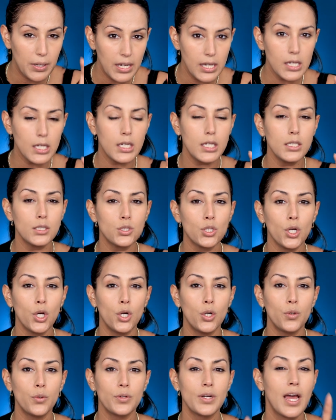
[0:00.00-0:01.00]
pinky
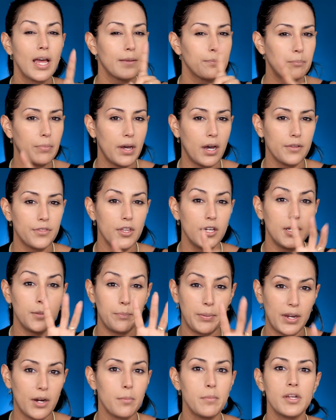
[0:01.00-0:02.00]
tone, uh, the
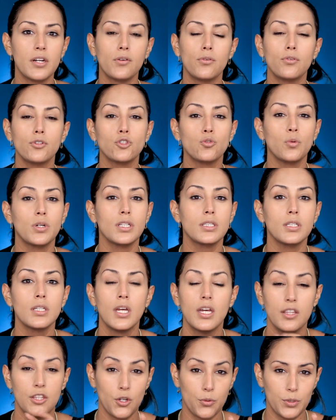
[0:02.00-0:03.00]
Bare Minerals one,
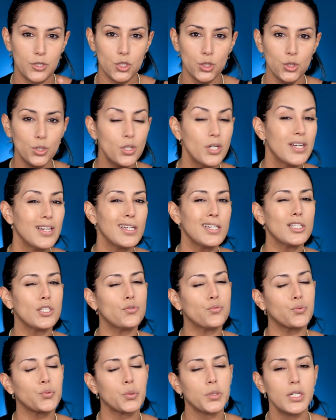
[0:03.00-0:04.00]
the original,
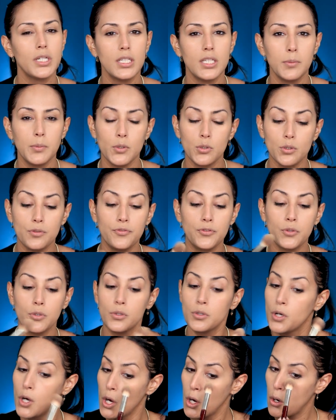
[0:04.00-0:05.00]
is really
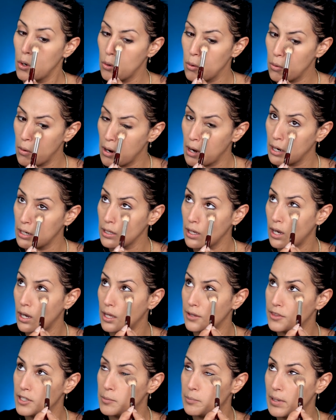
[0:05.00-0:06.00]
beautiful. Or
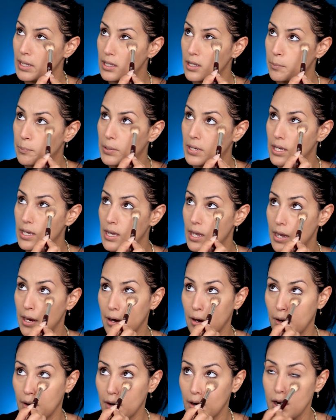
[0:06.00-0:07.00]
uh, the Bella
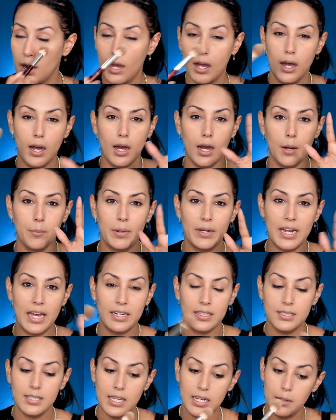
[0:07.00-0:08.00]
Pierre uh,
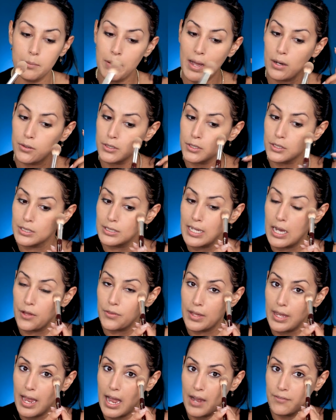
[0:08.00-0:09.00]
banana setting powders. Now
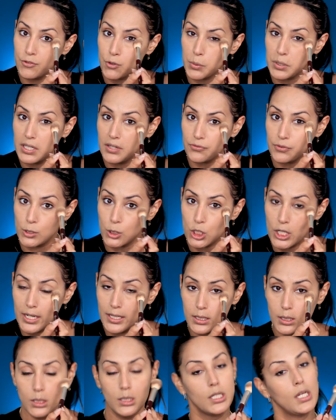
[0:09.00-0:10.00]
they have three different
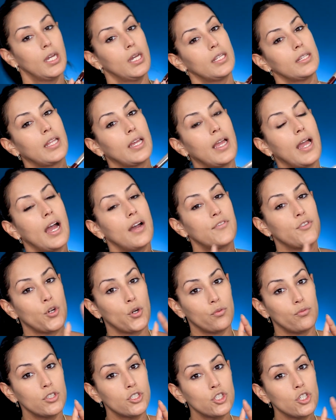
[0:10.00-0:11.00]
shades. They have
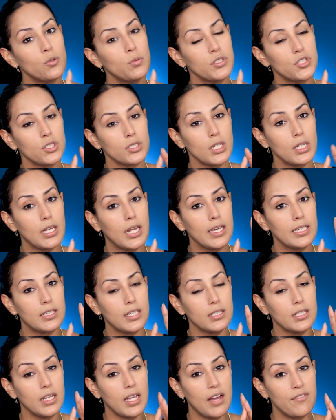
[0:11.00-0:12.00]
their original, which is the light,
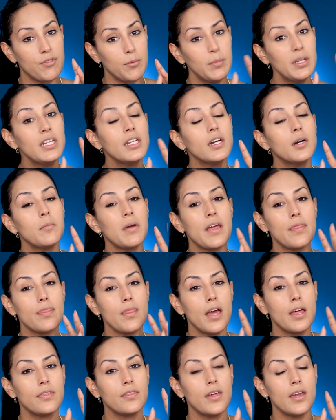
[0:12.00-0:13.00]
then they have the medium, and
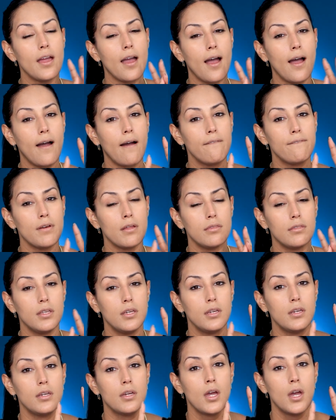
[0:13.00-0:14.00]
then they have
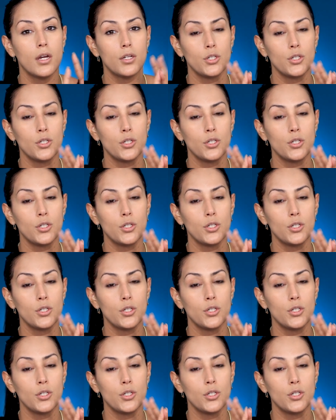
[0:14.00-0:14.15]
the